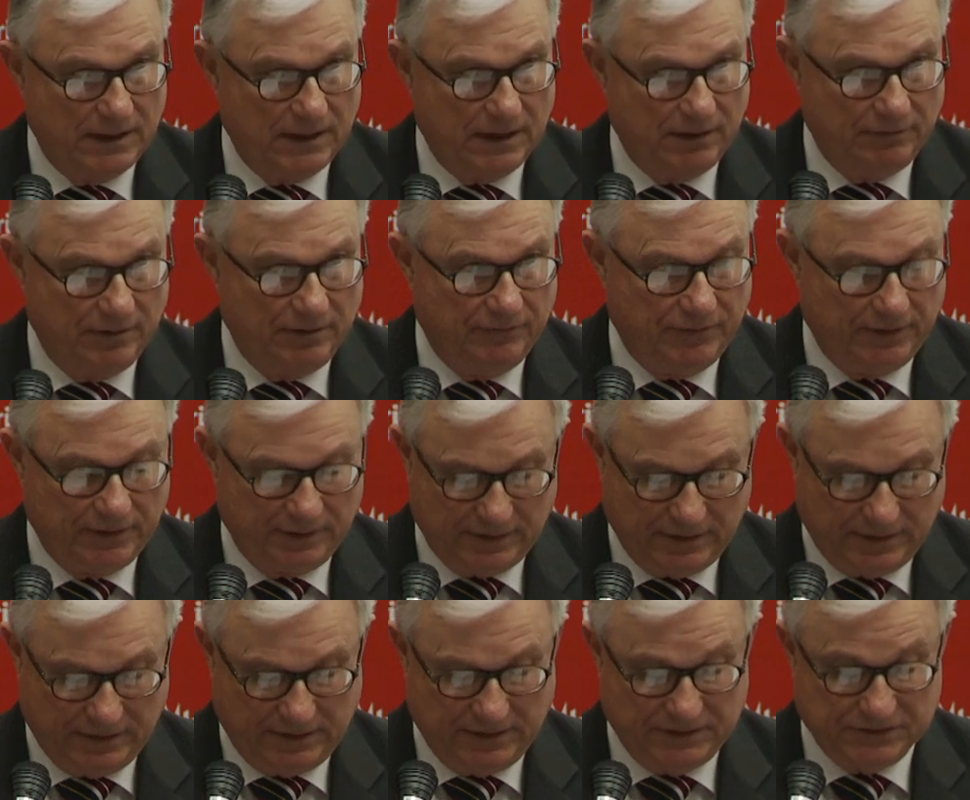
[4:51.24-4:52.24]
However,
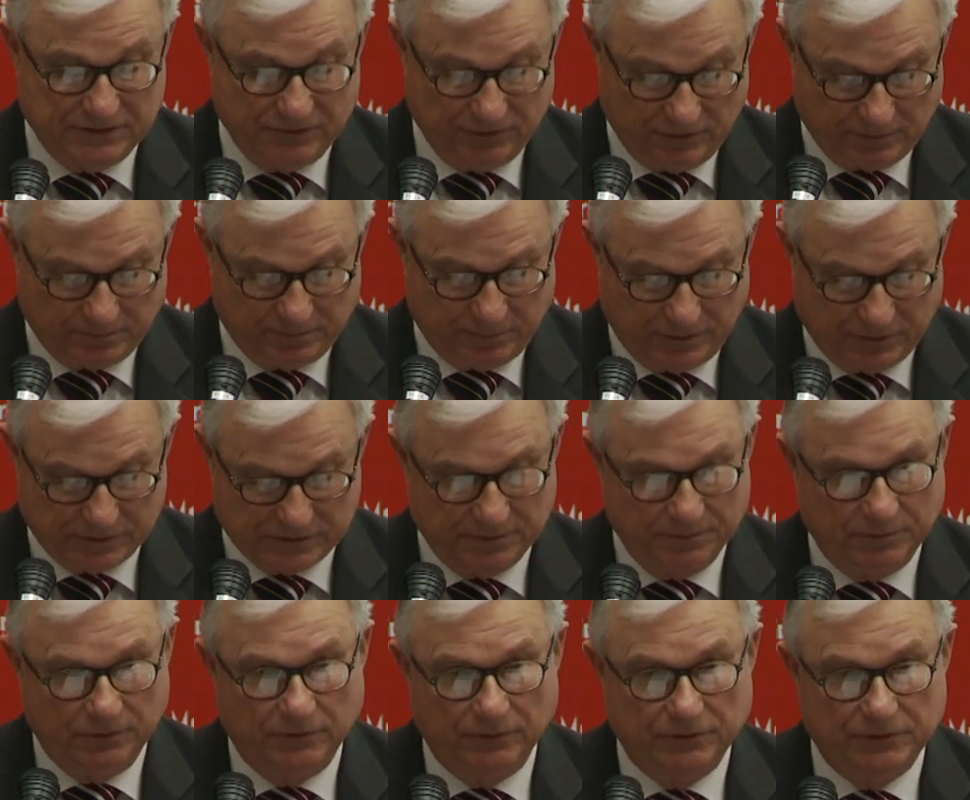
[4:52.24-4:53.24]
it is not
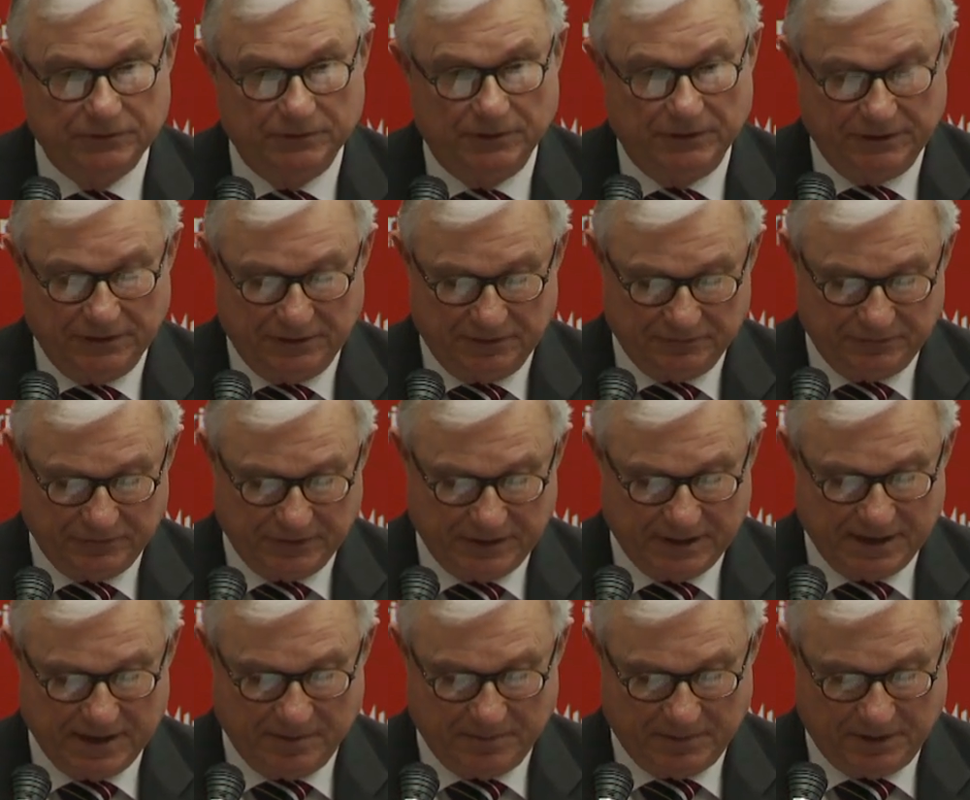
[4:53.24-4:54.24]
possible to identify
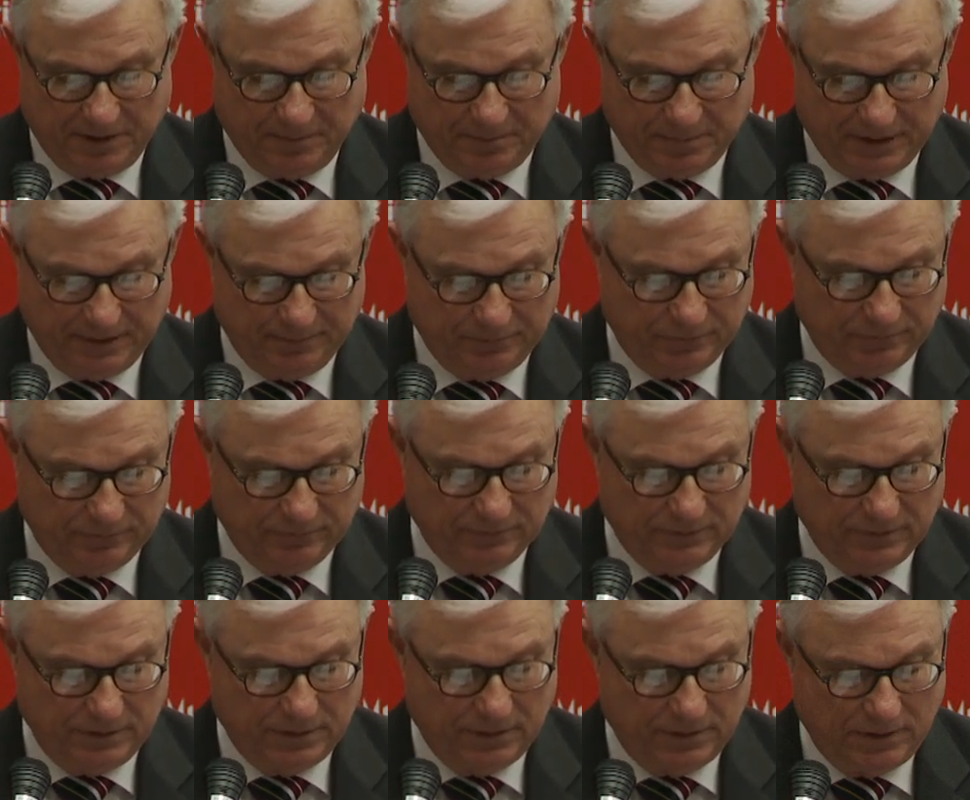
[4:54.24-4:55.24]
how many people
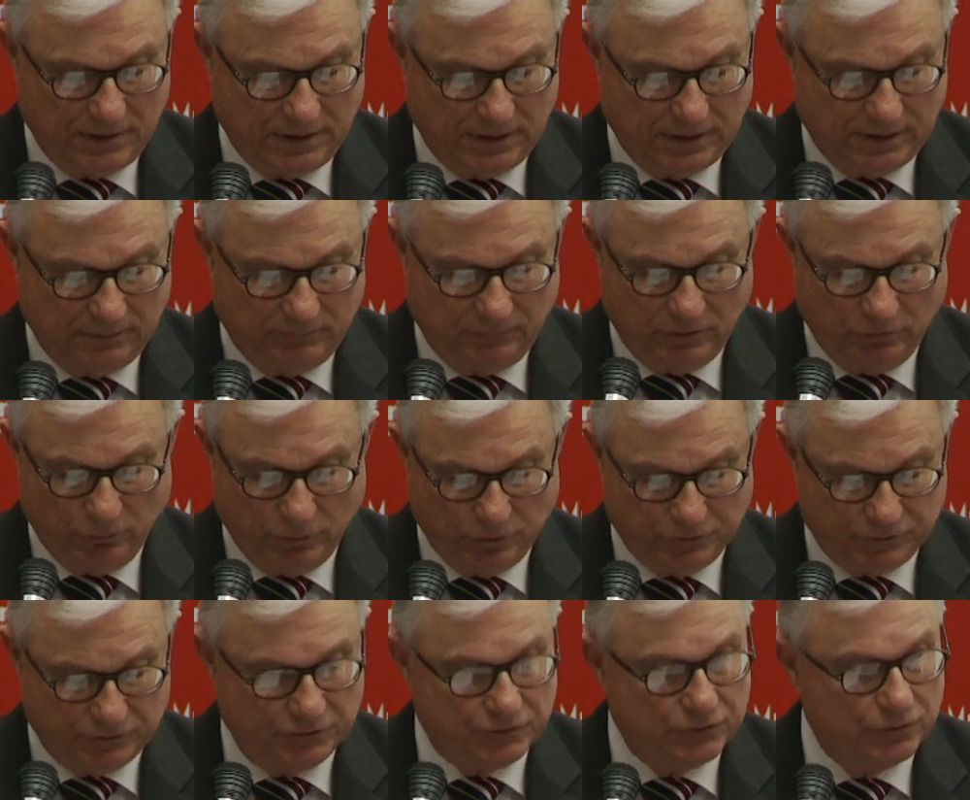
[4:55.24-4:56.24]
will
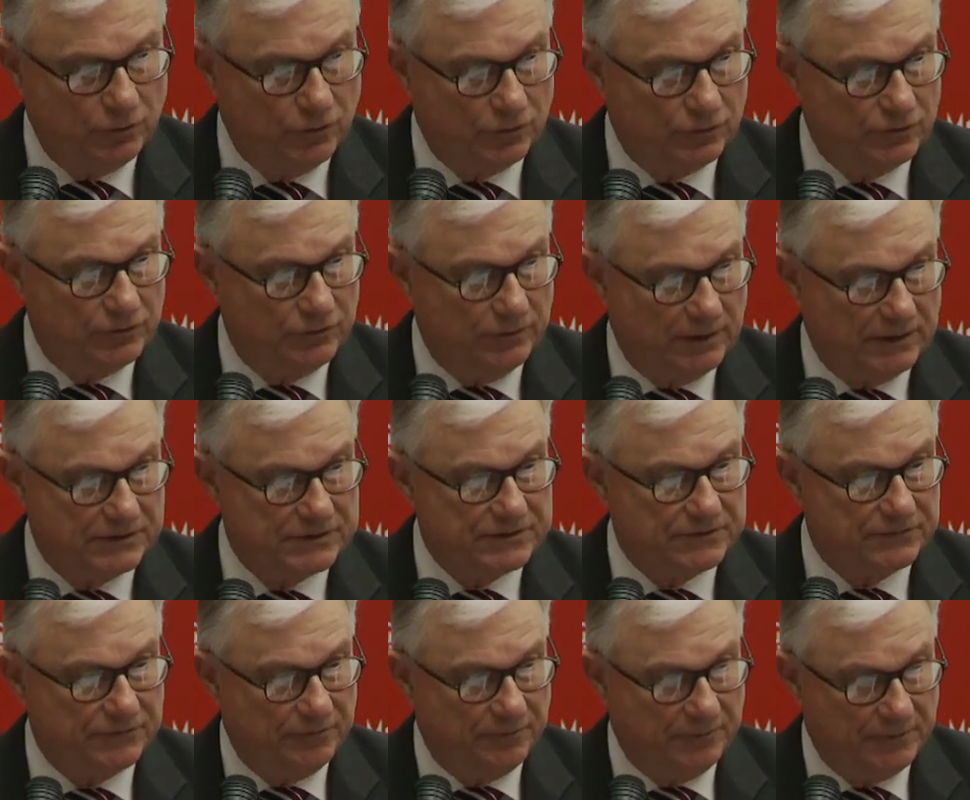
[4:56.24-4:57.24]
want to talk to
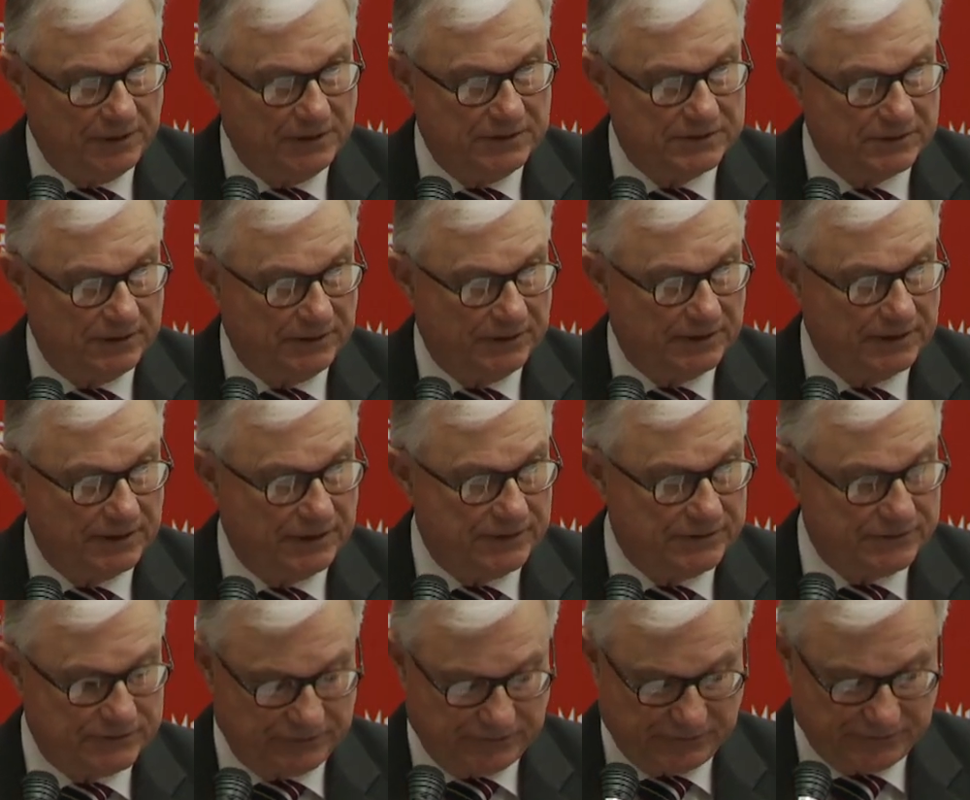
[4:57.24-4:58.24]
us from these
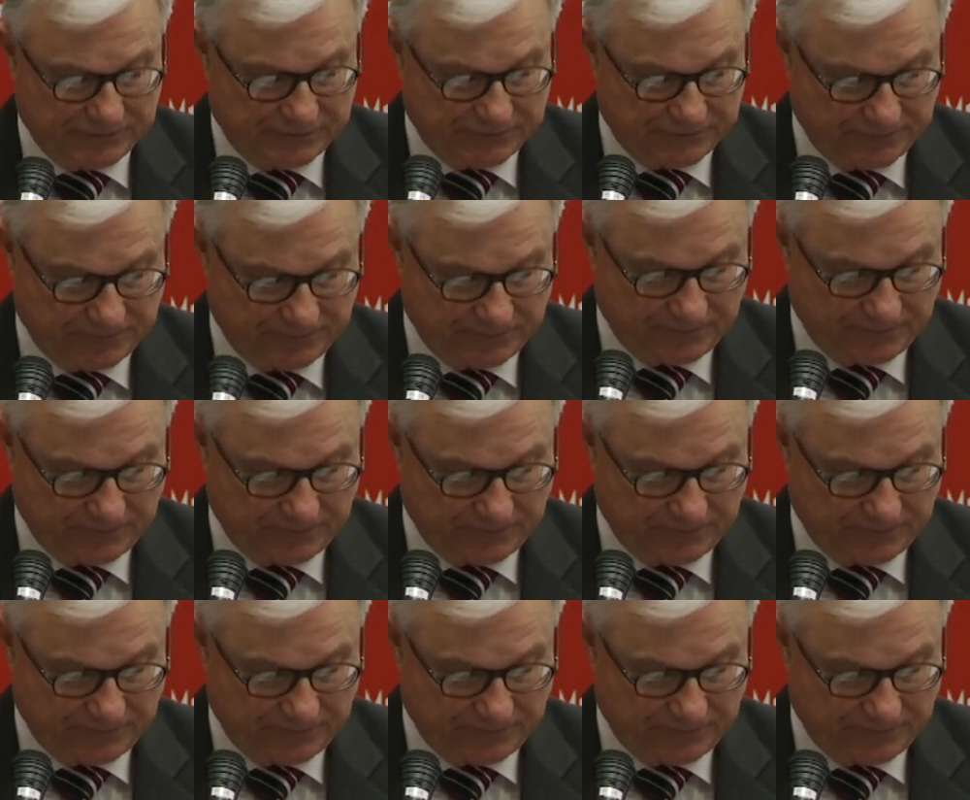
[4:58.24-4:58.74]
locations.